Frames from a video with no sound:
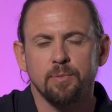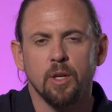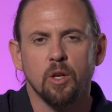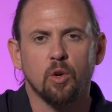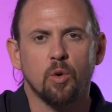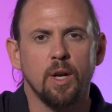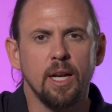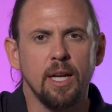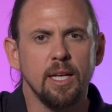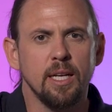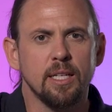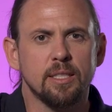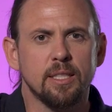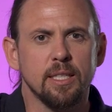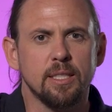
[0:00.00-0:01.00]
Creating
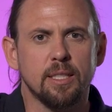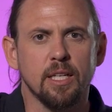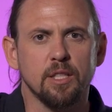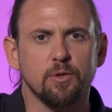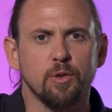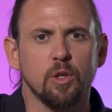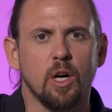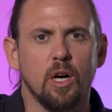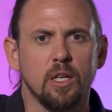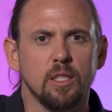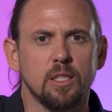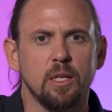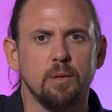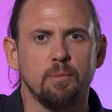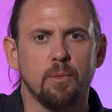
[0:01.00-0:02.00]
a successful
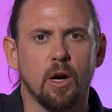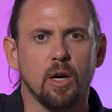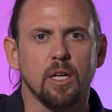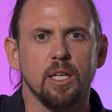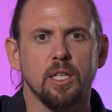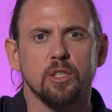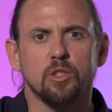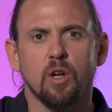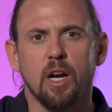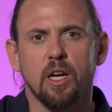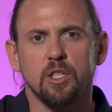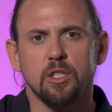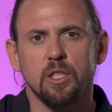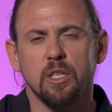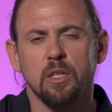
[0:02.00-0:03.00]
content marketing
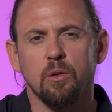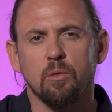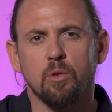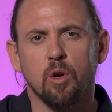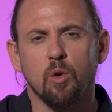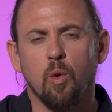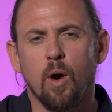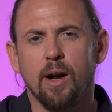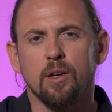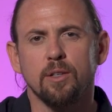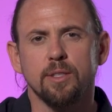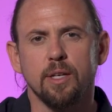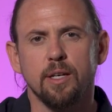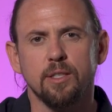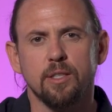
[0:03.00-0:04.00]
strategy
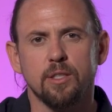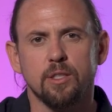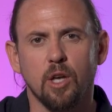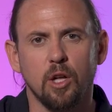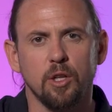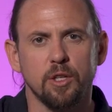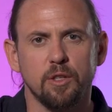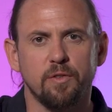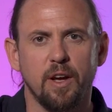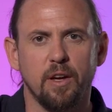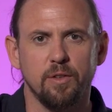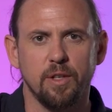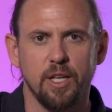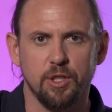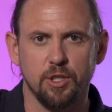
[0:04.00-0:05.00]
requires a solid
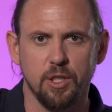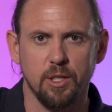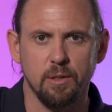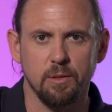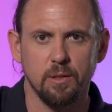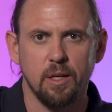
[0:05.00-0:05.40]
foundation.